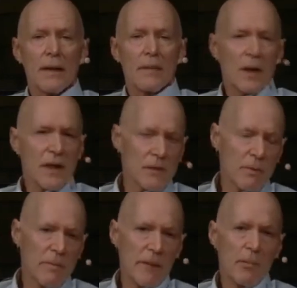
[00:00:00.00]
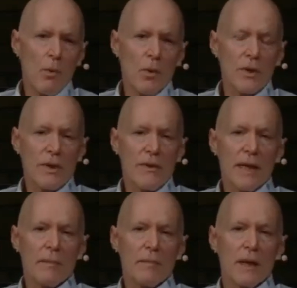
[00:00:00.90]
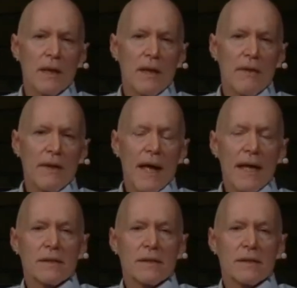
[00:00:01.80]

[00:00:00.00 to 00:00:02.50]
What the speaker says: because it would be important to them that